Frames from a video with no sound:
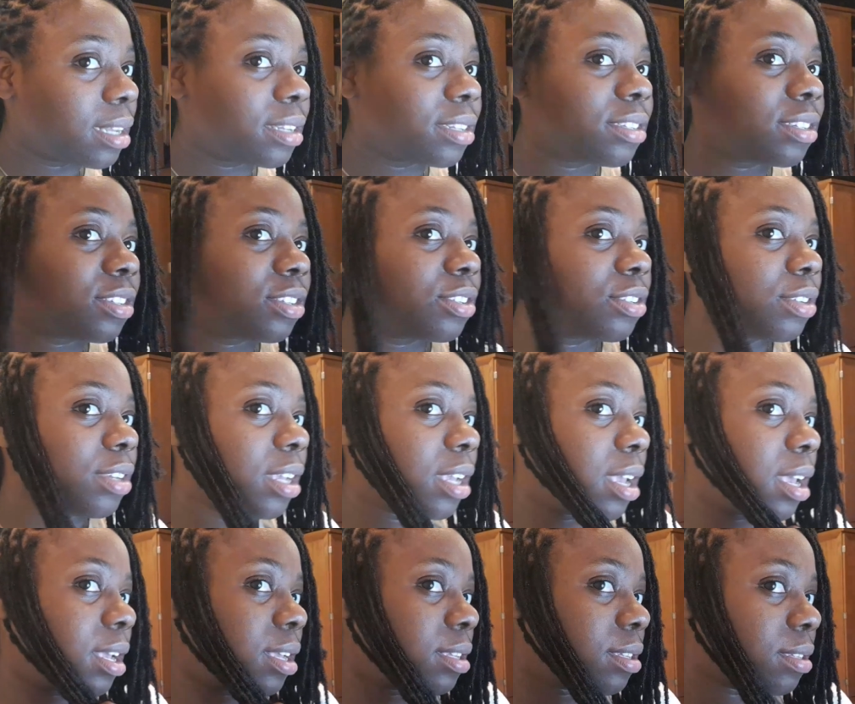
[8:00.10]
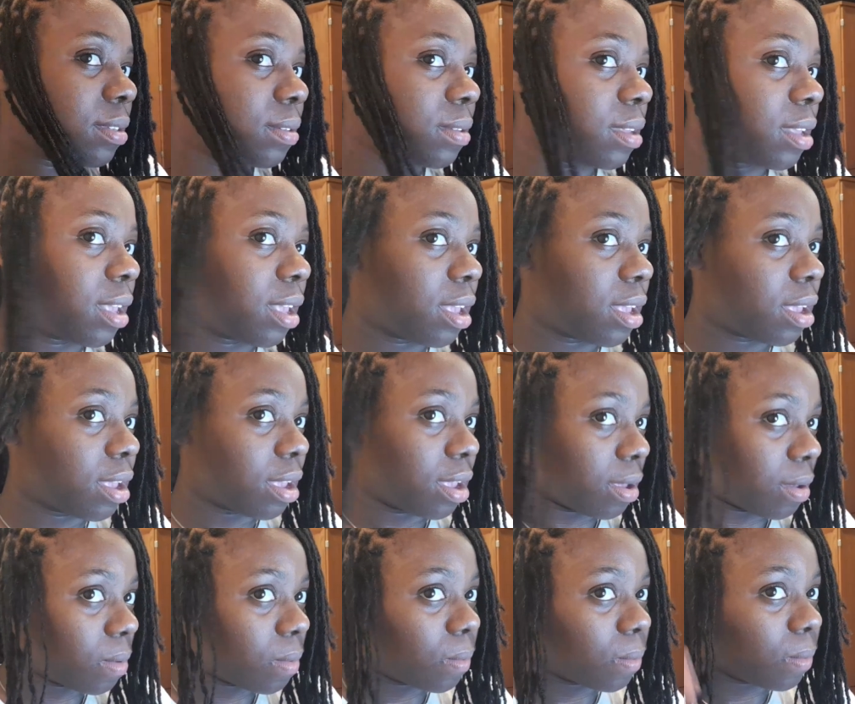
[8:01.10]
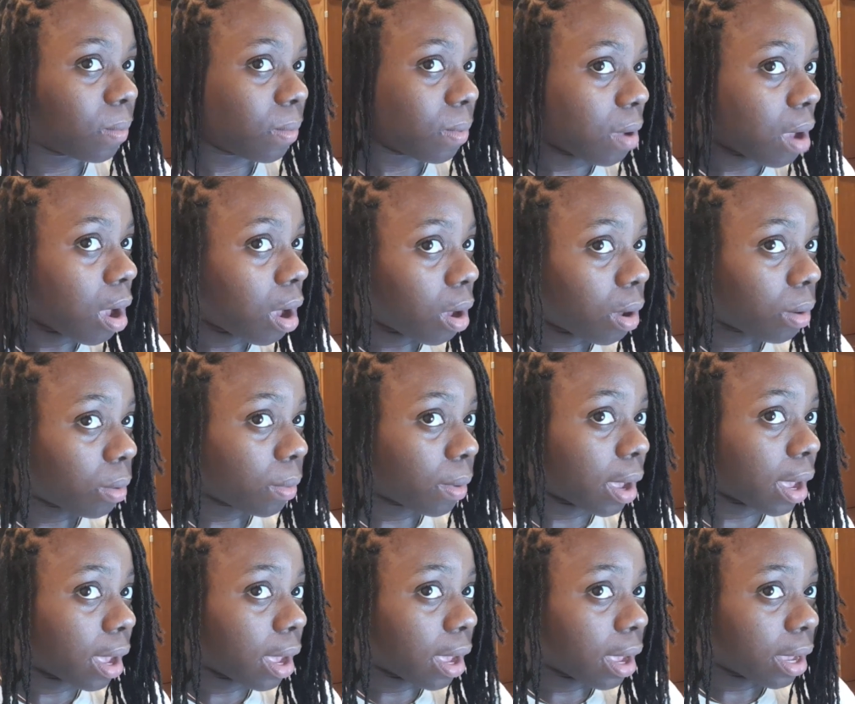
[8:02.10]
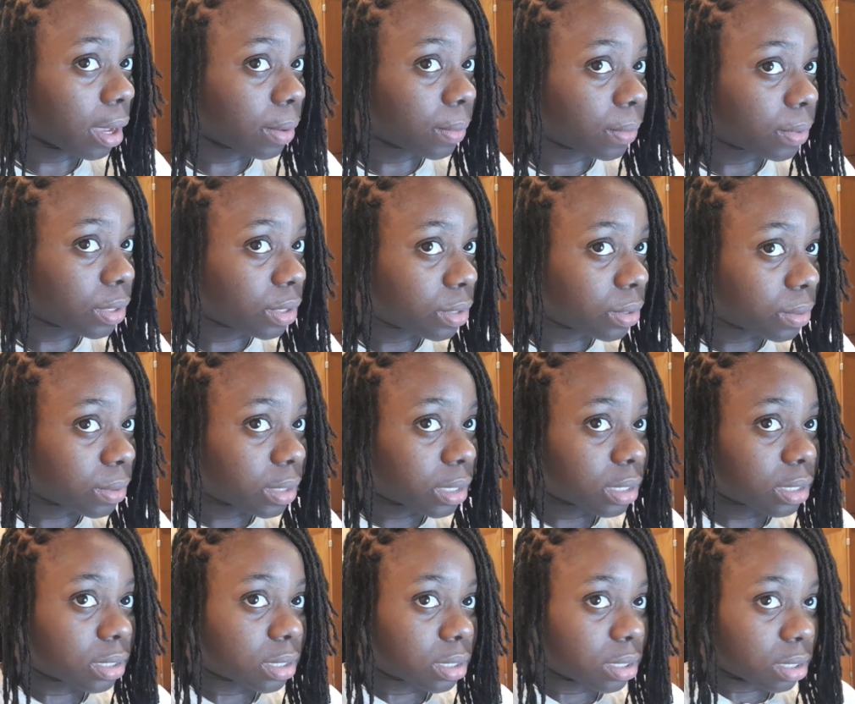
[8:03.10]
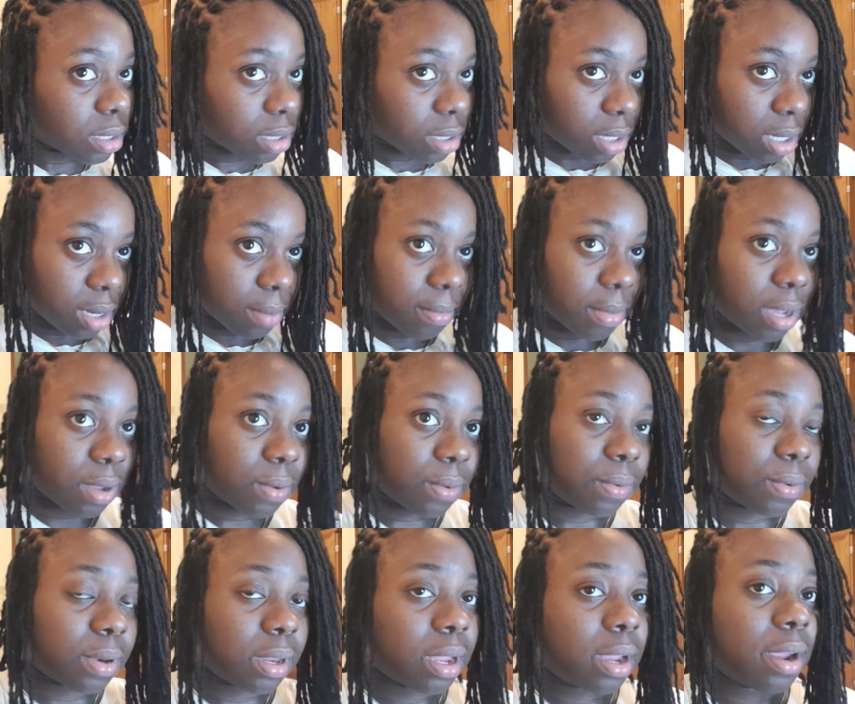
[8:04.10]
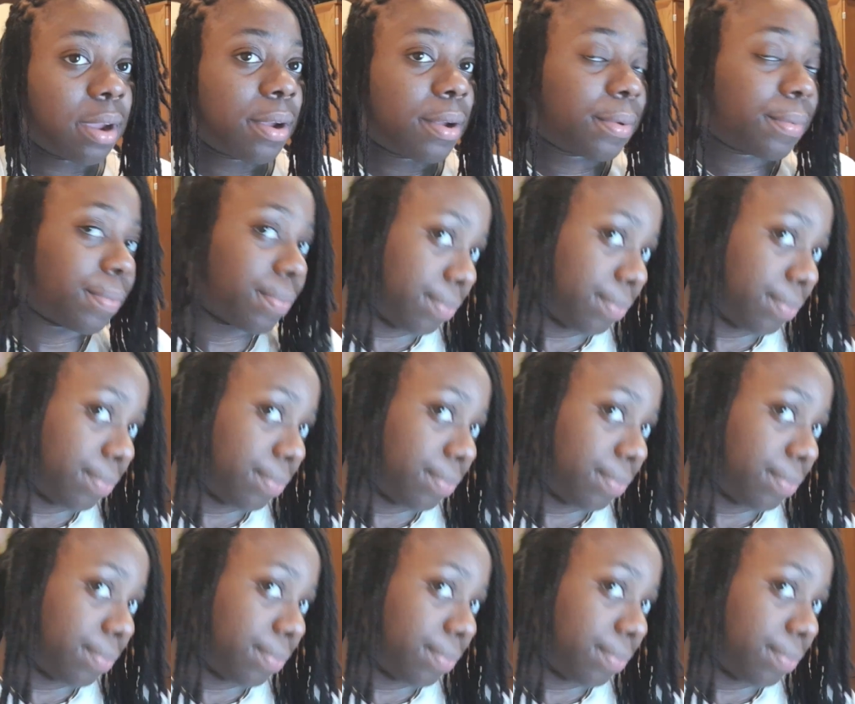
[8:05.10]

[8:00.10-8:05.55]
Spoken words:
just to show you guys how I would do it in my own hair.